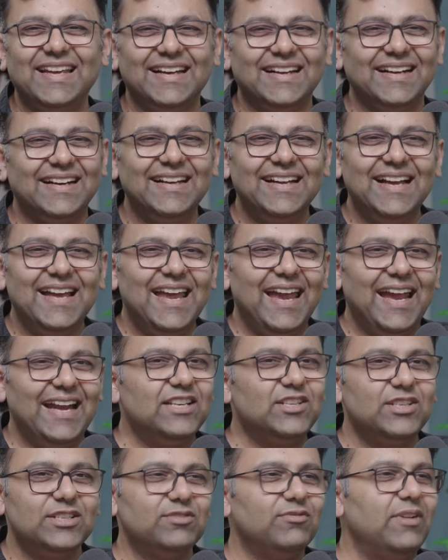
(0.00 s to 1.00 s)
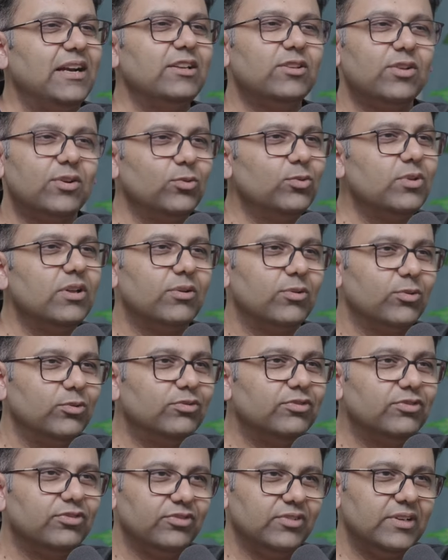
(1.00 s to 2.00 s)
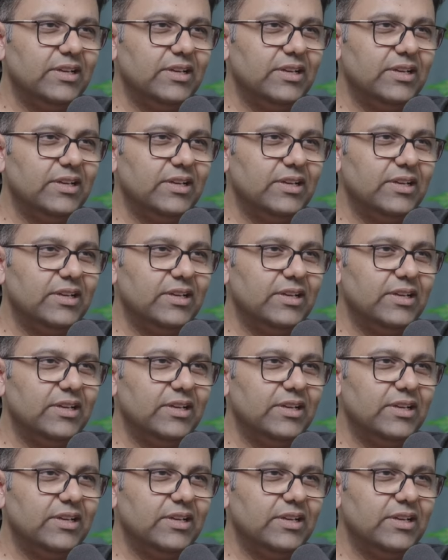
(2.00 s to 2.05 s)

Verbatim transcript: Yeah, it just went through the roof.